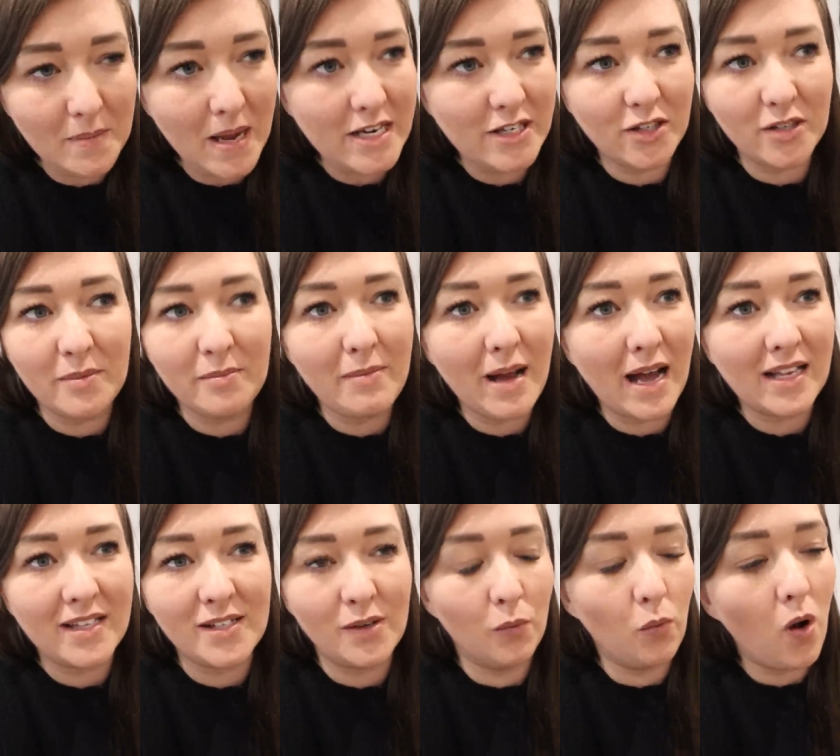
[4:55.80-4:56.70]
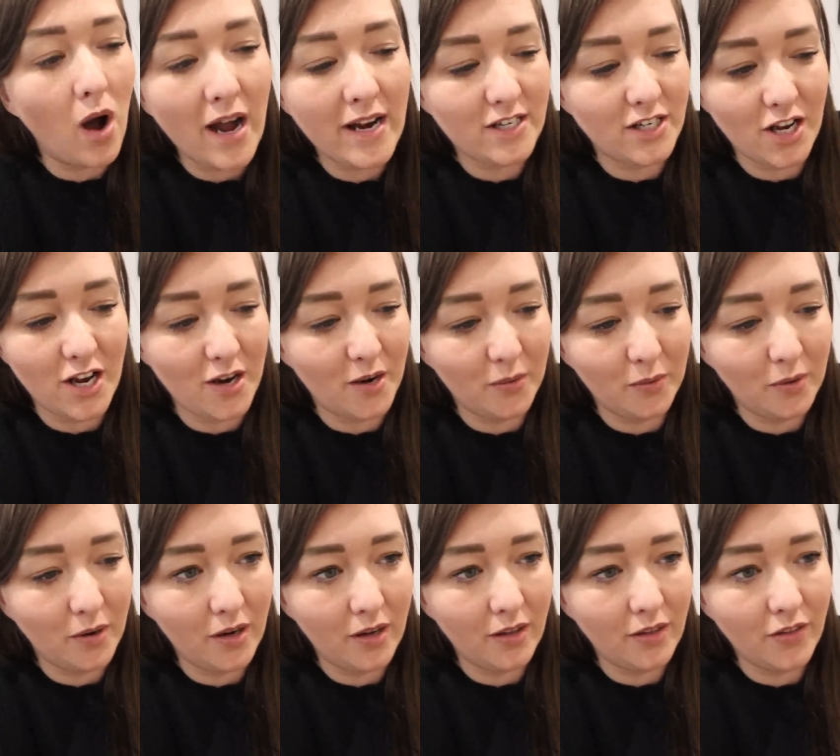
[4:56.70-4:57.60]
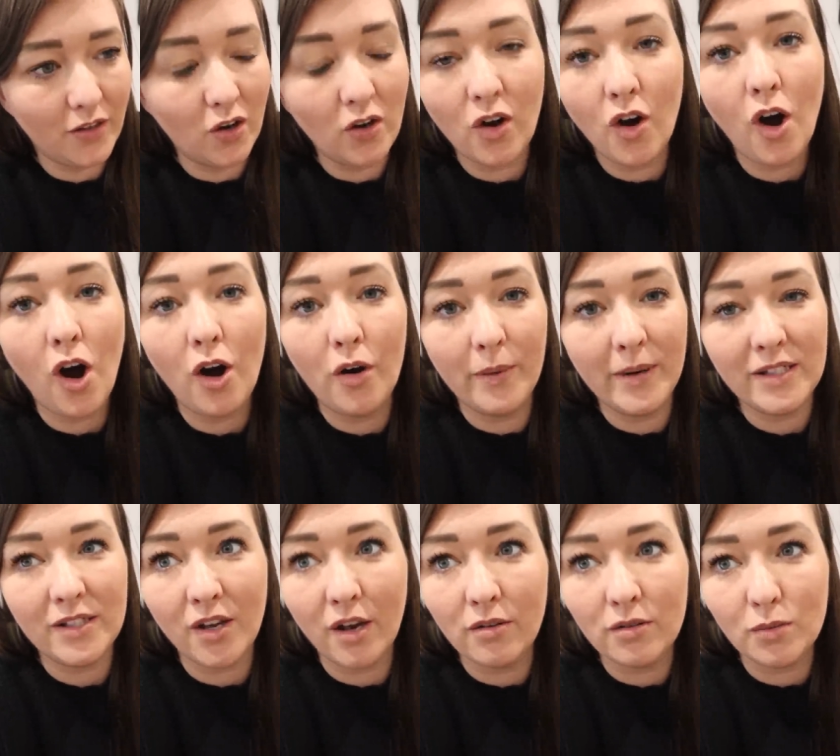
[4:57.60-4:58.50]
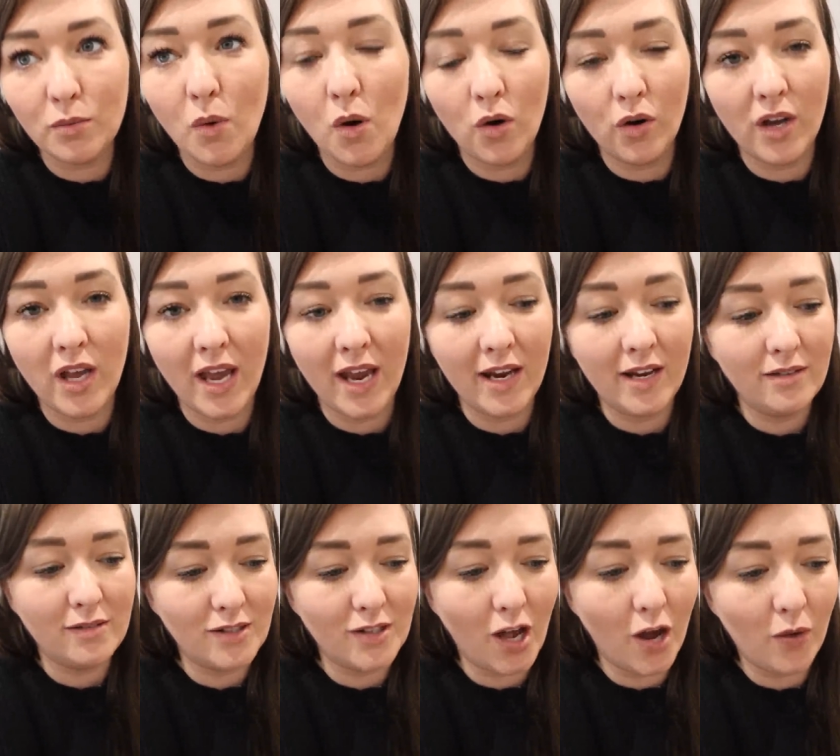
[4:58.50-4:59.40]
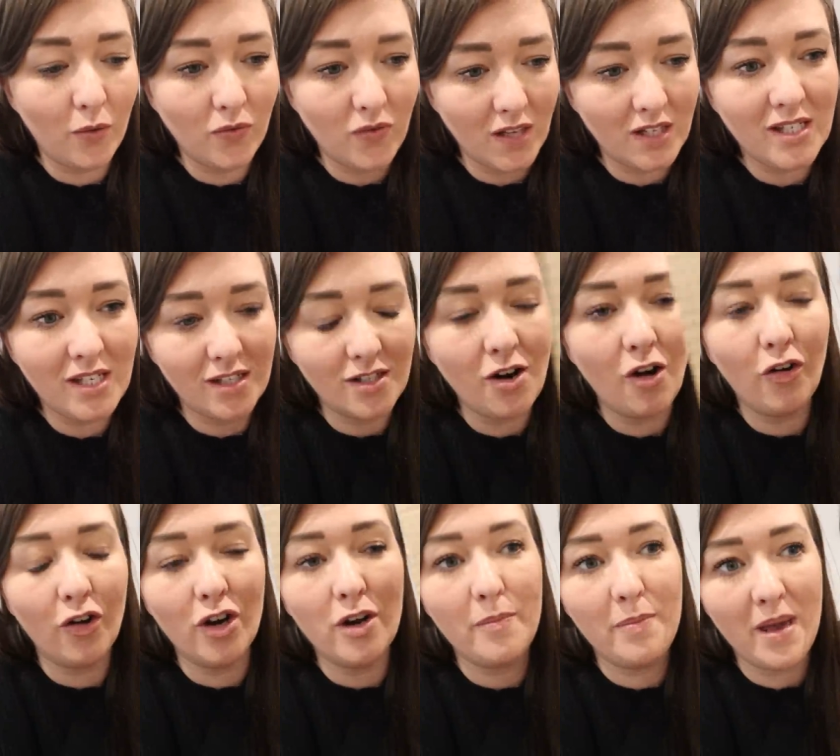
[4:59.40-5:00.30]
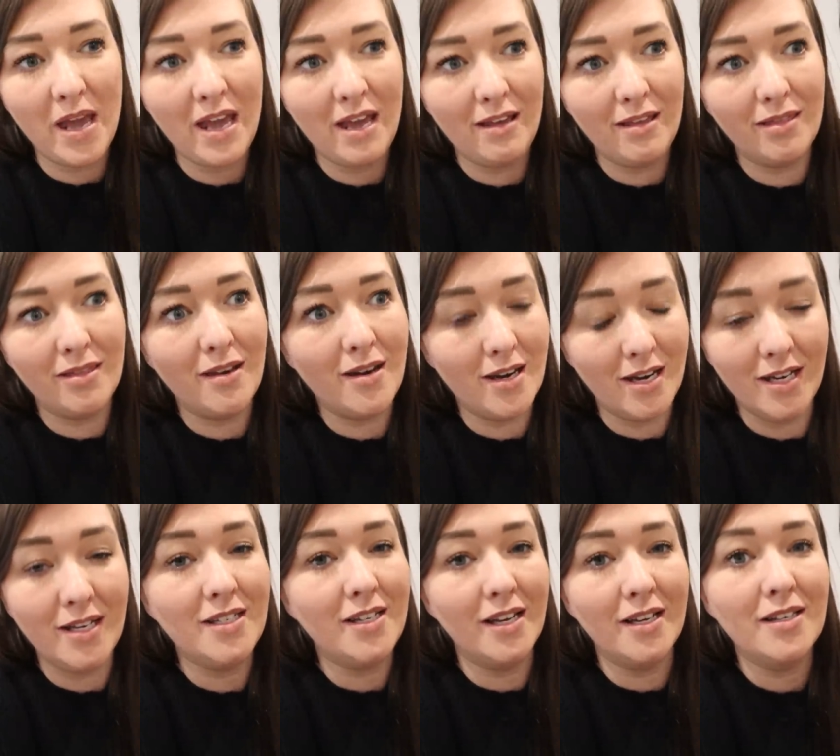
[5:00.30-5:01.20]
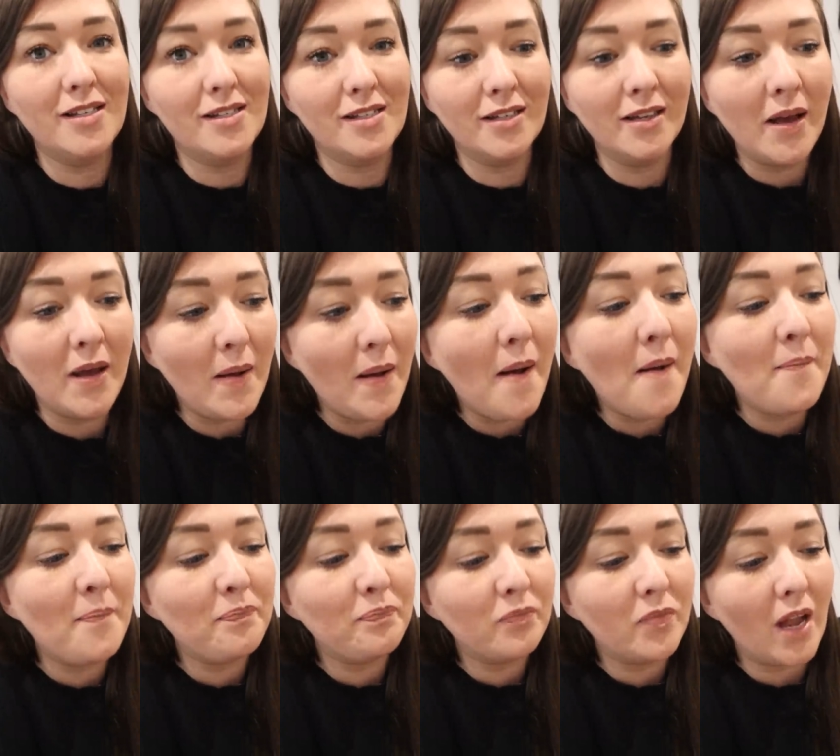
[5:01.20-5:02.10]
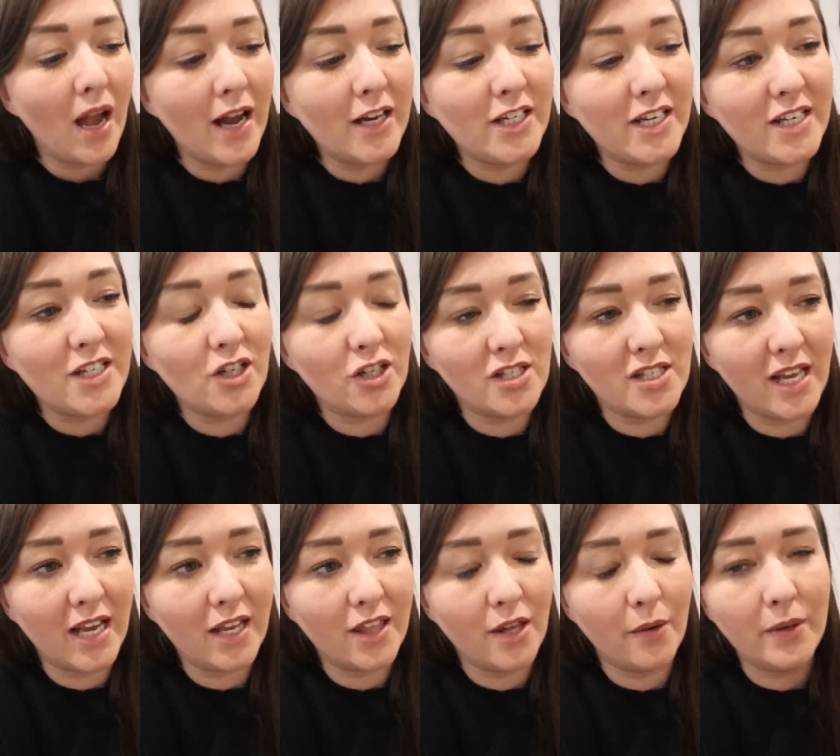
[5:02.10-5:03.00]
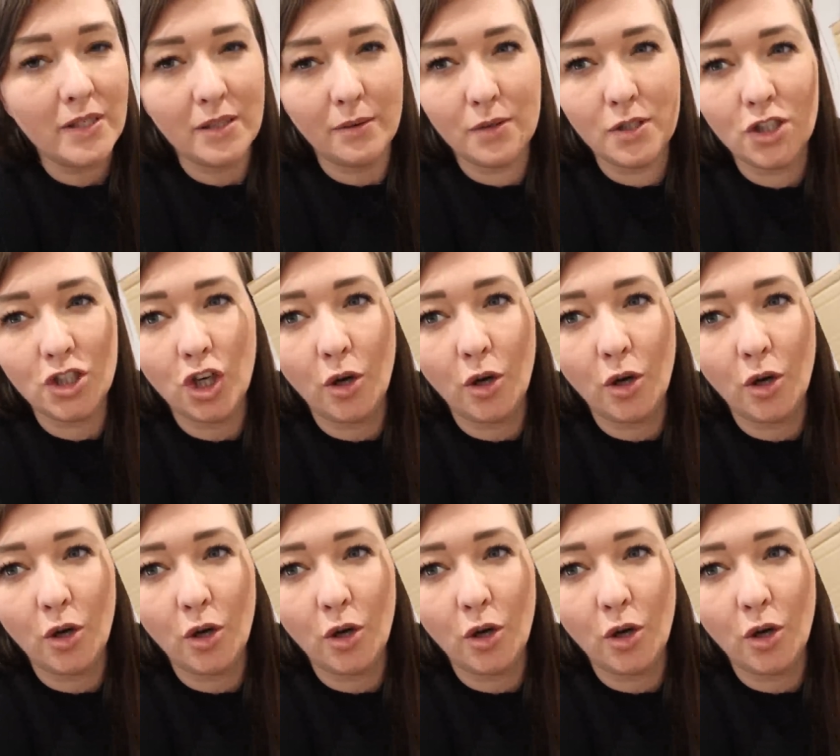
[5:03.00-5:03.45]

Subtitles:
It doesn't matter what I do, the cut always goes wonky, so this is not going to be the neatest. I did just think, though, as I was